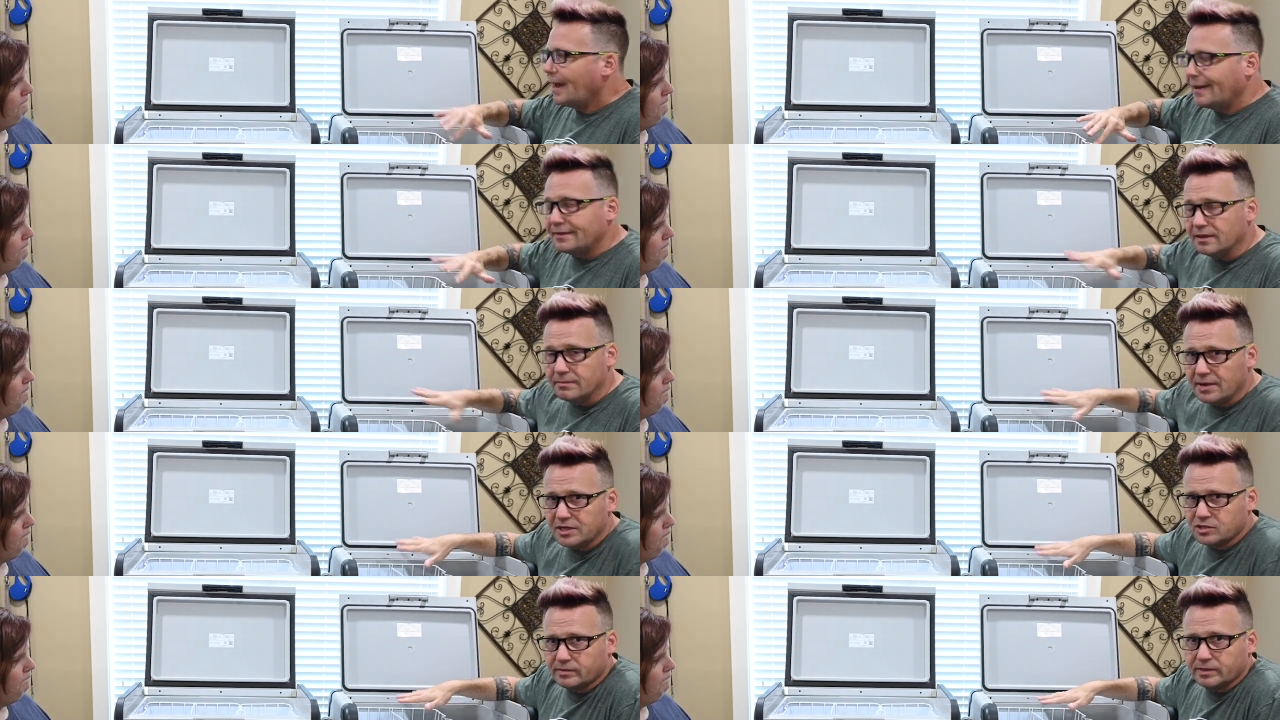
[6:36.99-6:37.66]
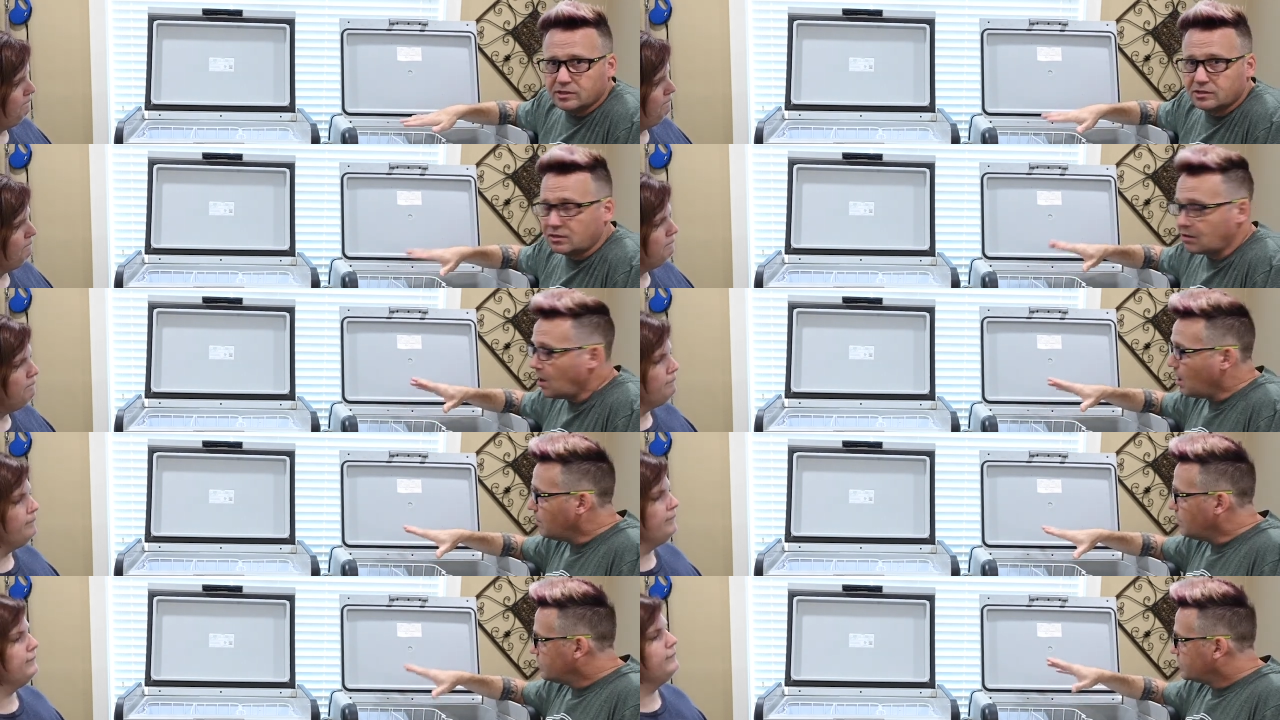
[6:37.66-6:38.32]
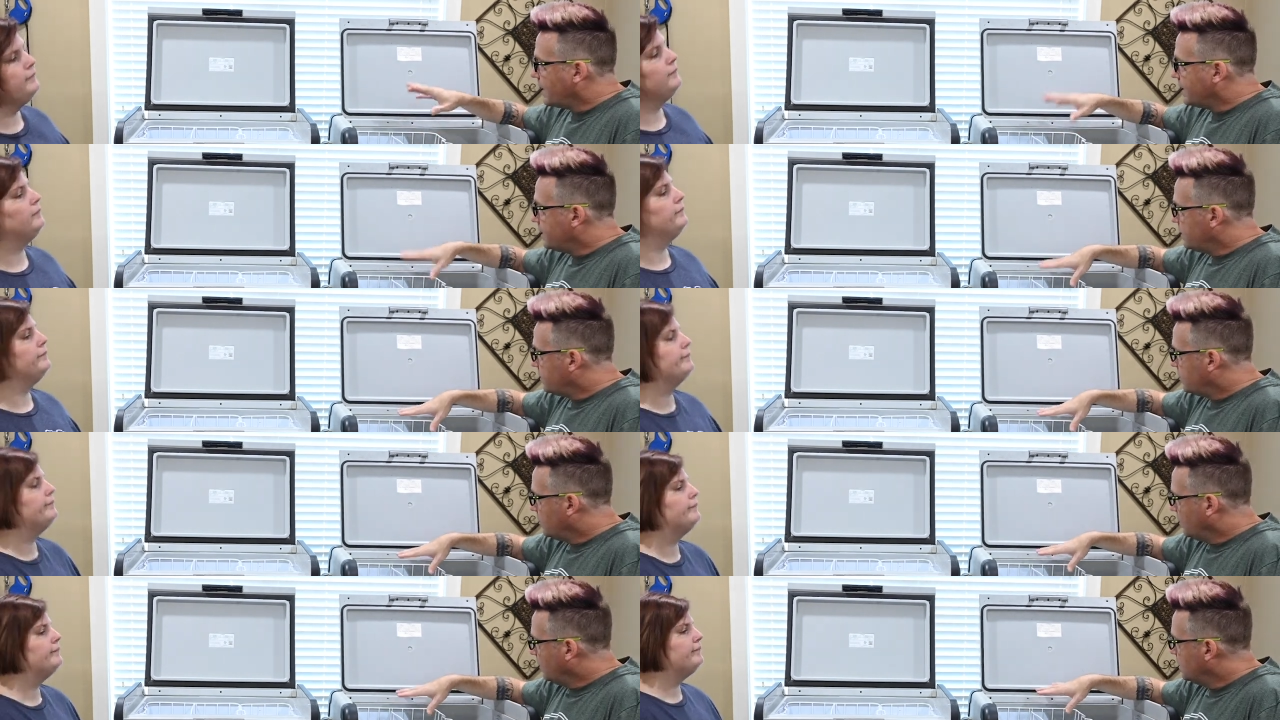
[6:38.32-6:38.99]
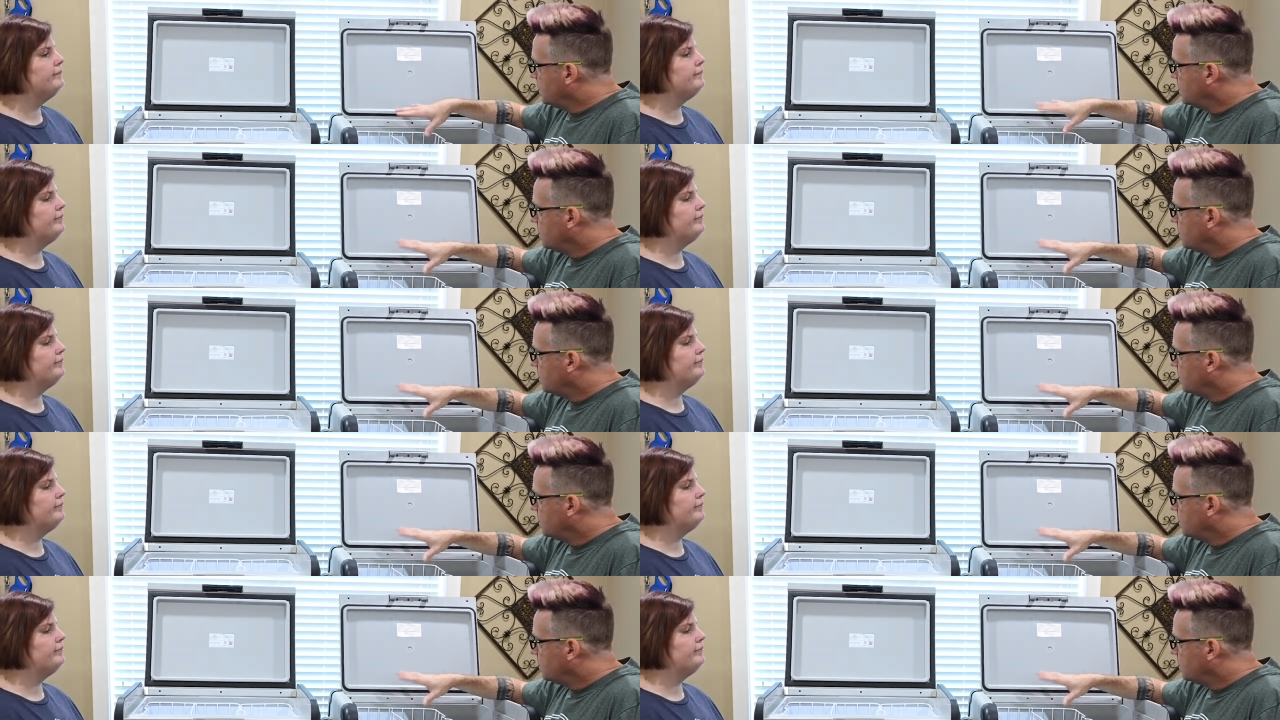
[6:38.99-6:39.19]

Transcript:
Speaker 1: The measurements are almost identical,